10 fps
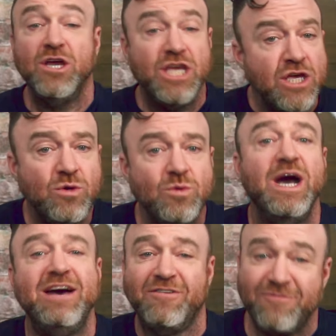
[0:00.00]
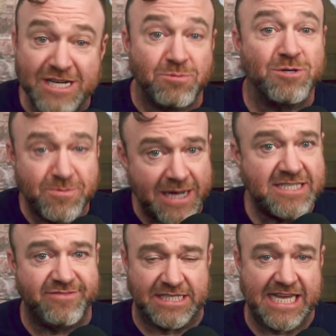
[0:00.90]
You have a fresh
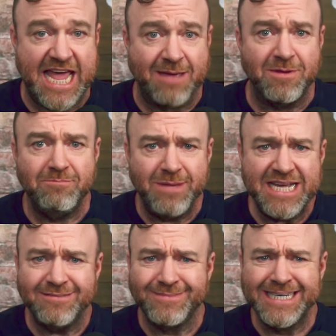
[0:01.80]
perspective on the game. Me?